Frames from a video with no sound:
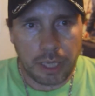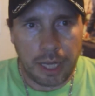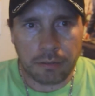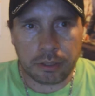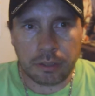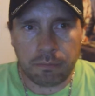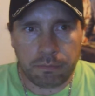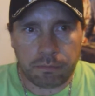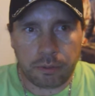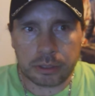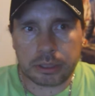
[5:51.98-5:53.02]
After the
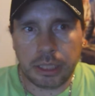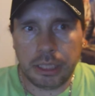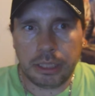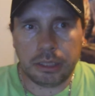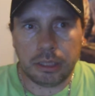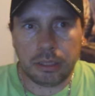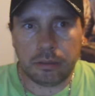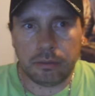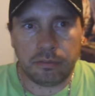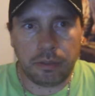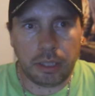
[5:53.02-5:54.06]
first night
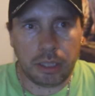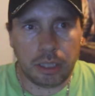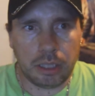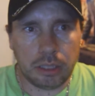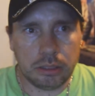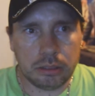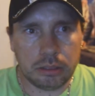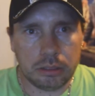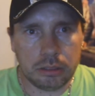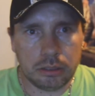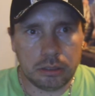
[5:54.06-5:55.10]
of
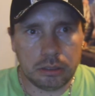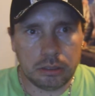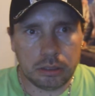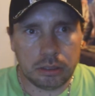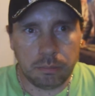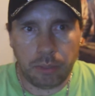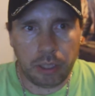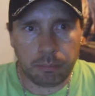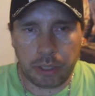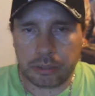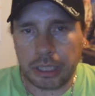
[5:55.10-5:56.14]
the
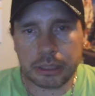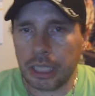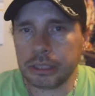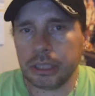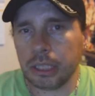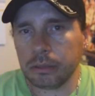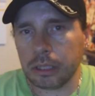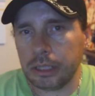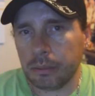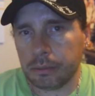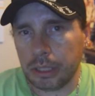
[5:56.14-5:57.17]
bike crash, actually I'm going to
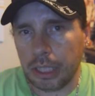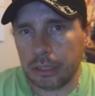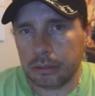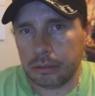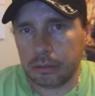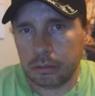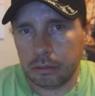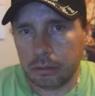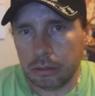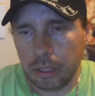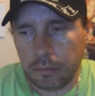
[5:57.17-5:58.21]
lead up to that.
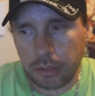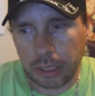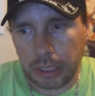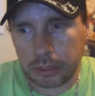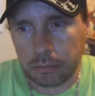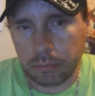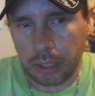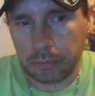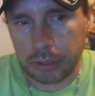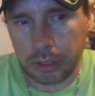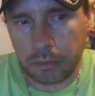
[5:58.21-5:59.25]
If I can actually
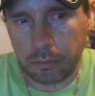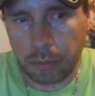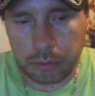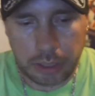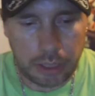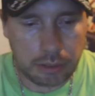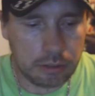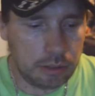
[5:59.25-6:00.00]
remind myself about that.